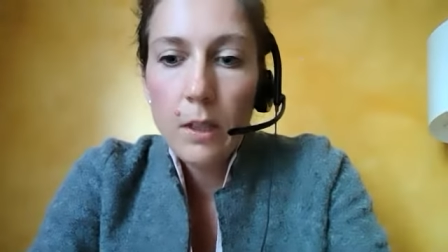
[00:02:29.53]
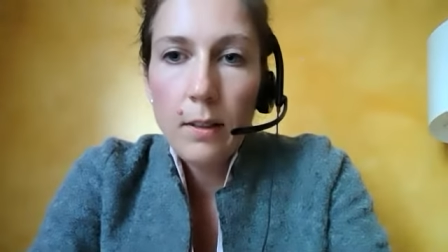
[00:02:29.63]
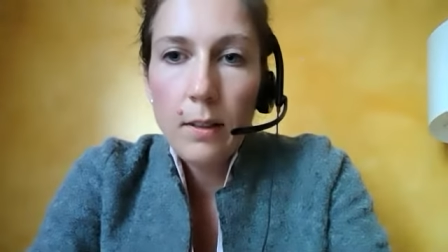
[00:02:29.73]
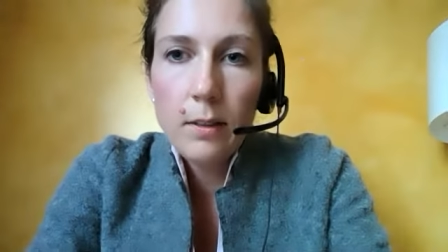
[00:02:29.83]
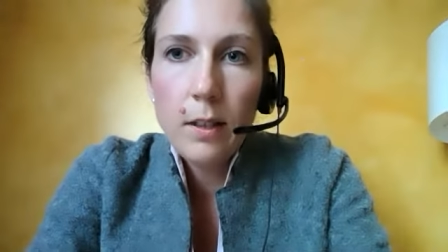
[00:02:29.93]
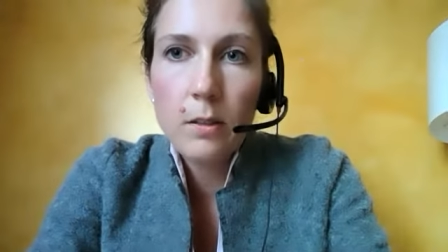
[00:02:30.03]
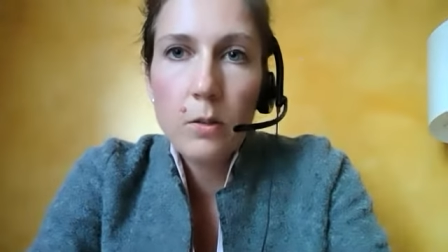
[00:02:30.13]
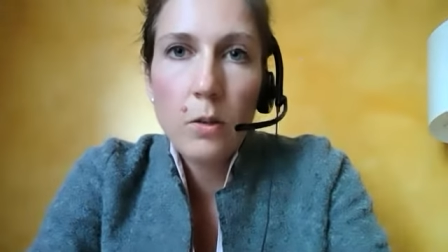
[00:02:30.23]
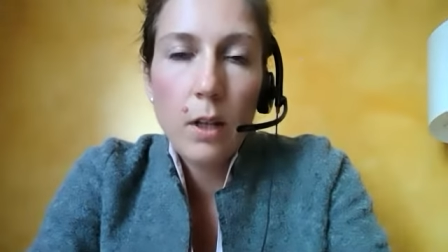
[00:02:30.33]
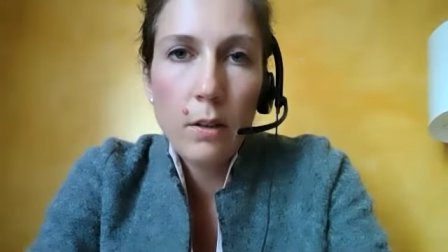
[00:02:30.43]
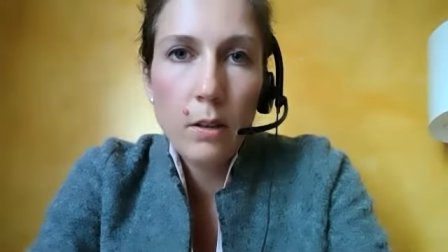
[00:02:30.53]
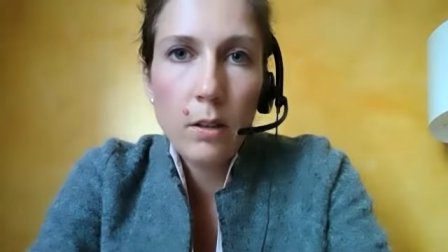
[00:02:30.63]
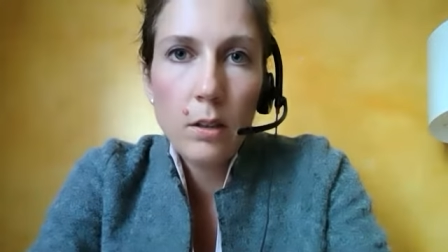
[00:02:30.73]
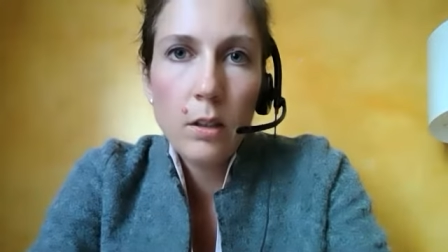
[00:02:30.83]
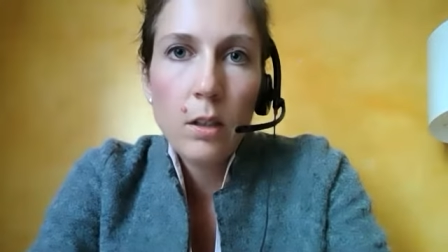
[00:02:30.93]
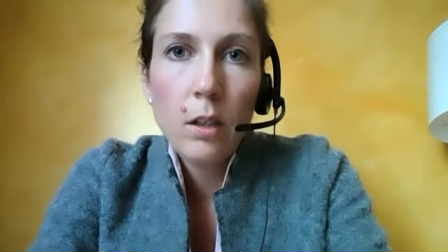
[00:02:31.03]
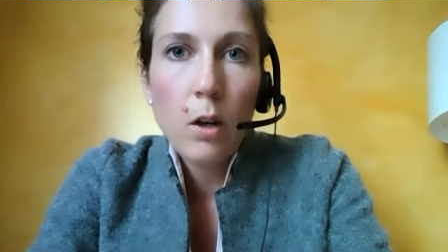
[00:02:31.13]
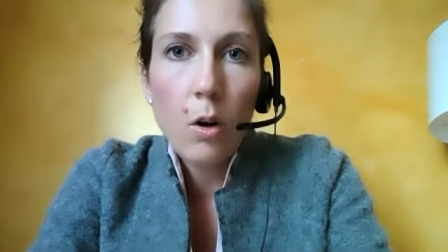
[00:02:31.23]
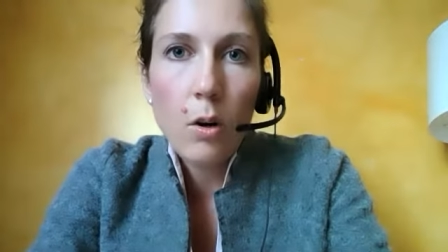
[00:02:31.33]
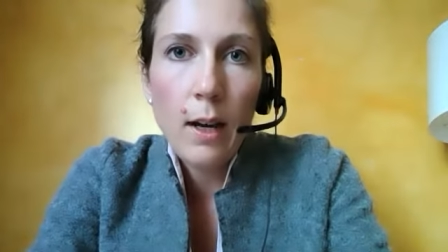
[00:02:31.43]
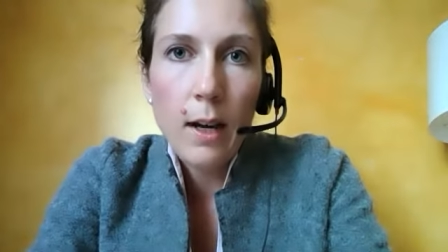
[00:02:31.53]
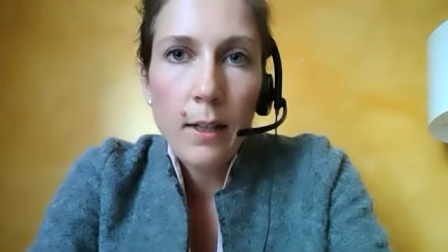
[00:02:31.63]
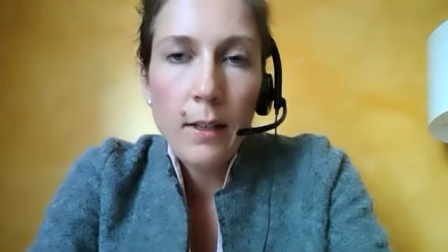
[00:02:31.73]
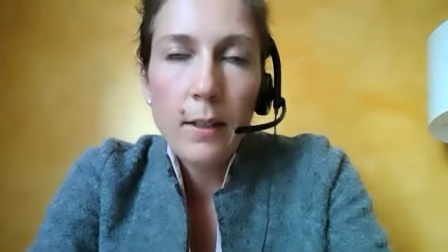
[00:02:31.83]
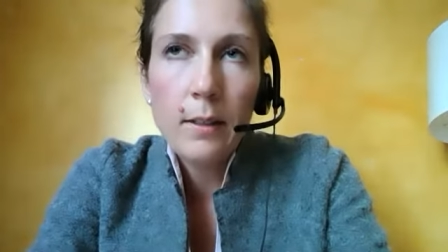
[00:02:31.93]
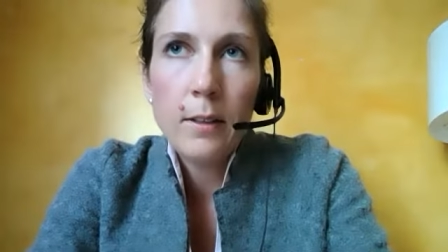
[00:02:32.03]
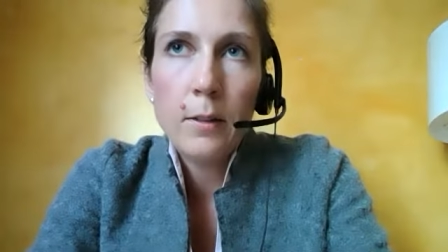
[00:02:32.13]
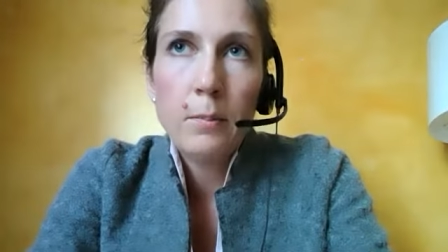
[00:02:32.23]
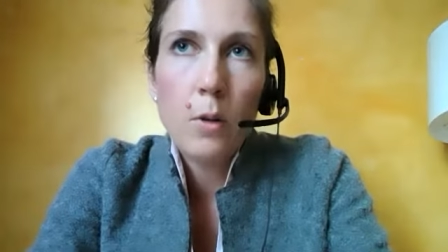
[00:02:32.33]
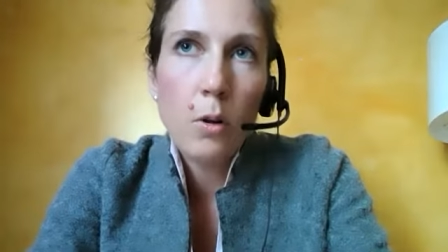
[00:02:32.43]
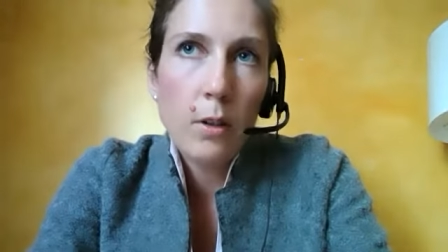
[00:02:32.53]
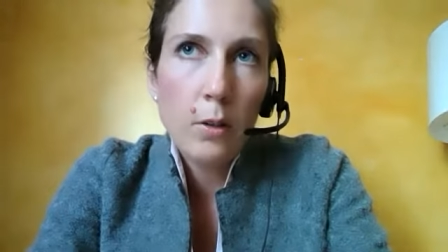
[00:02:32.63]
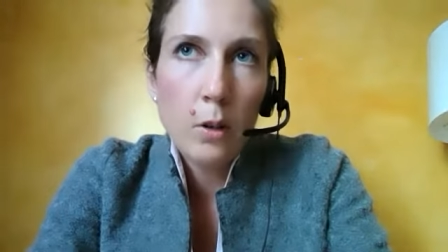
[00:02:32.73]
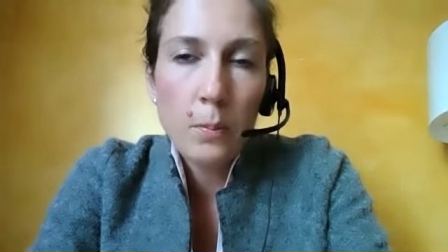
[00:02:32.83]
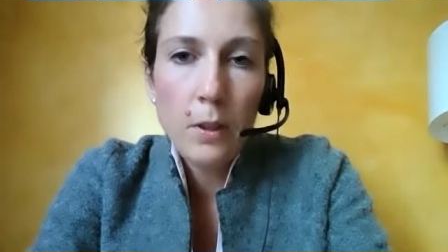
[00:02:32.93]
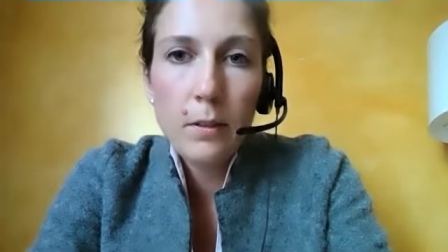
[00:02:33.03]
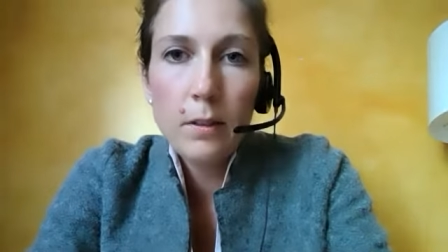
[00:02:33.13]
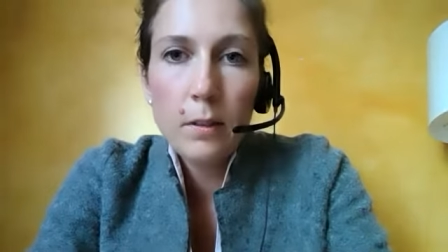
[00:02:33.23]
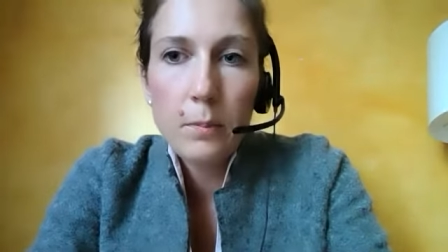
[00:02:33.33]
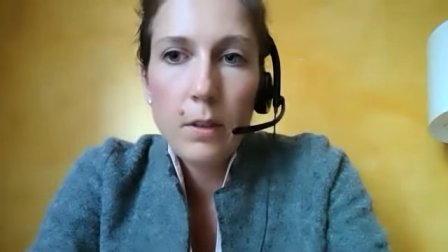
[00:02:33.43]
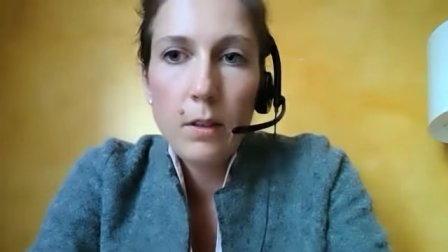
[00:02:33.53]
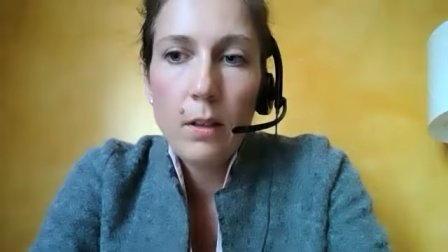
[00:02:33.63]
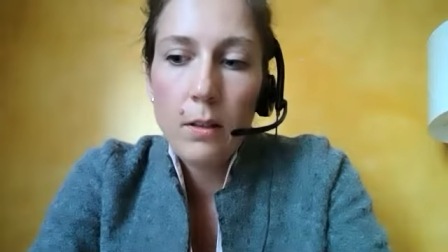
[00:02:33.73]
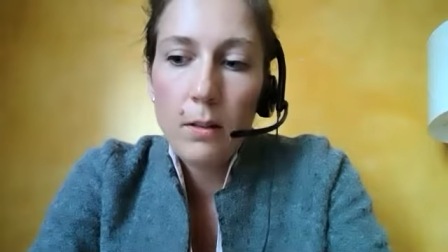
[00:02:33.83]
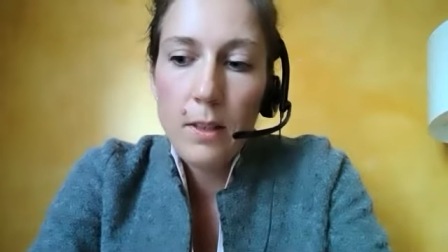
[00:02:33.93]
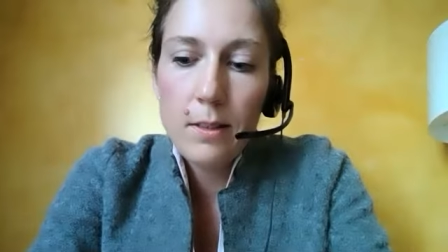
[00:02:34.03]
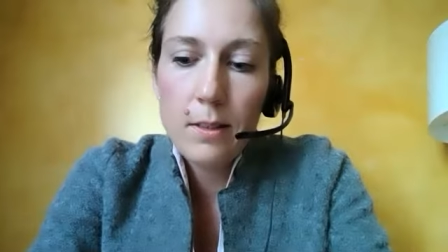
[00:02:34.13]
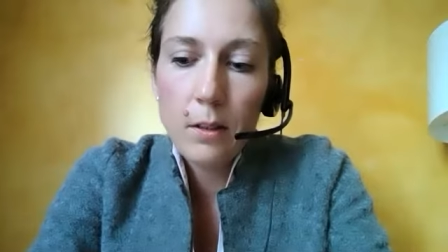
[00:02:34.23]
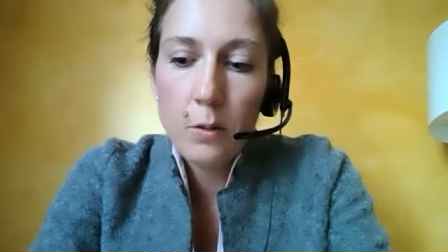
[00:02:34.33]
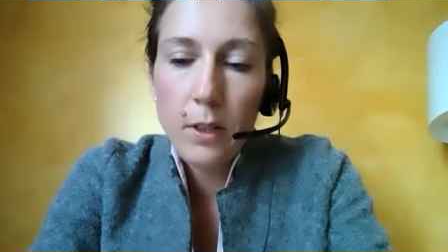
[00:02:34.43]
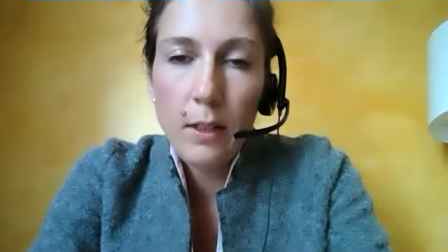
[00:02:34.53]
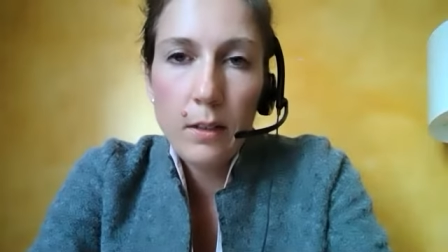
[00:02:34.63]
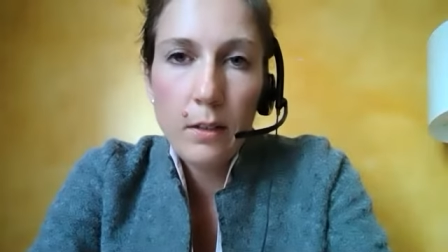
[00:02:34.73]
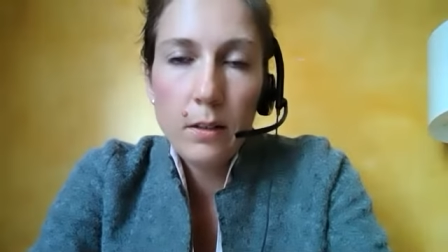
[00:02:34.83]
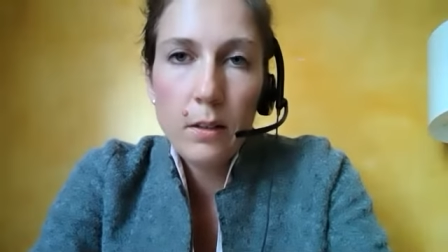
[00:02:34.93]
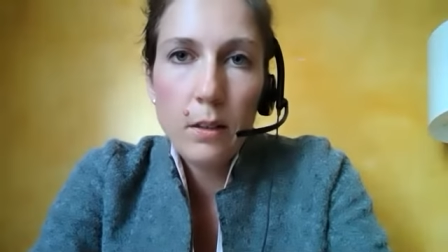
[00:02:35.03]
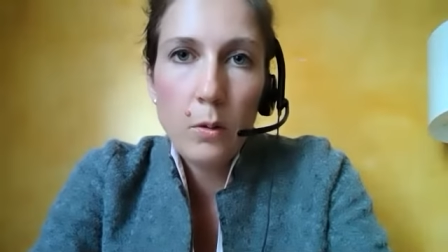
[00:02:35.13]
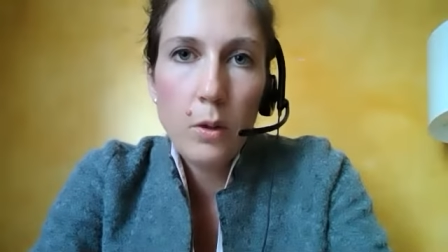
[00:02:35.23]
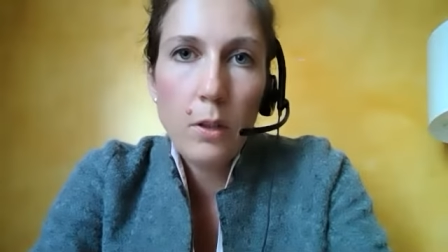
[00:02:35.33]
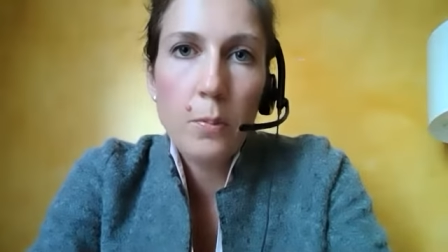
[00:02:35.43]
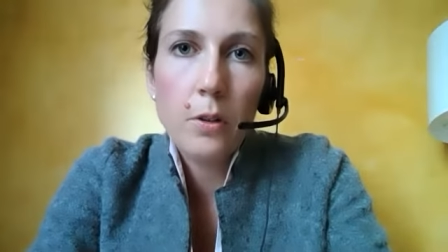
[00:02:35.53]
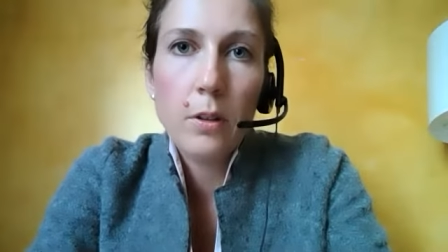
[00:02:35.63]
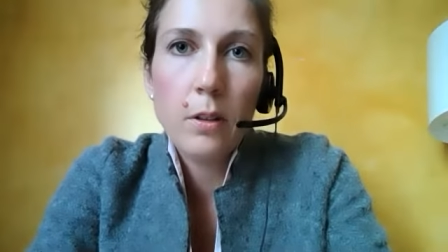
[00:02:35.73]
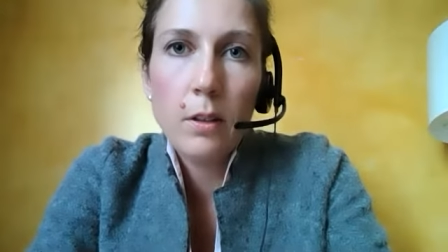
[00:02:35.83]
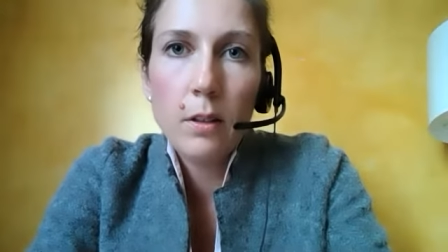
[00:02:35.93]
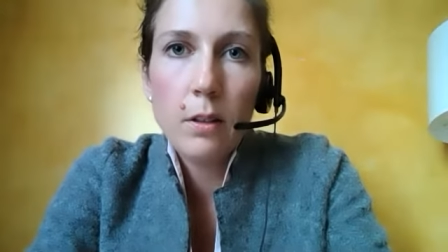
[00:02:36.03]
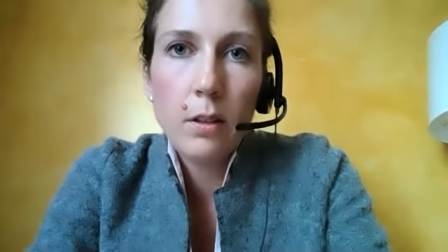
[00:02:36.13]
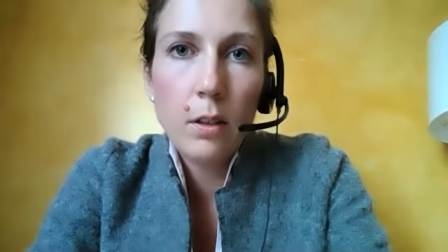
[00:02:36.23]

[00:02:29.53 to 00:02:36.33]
discuss together online all the topics, but it still created a really important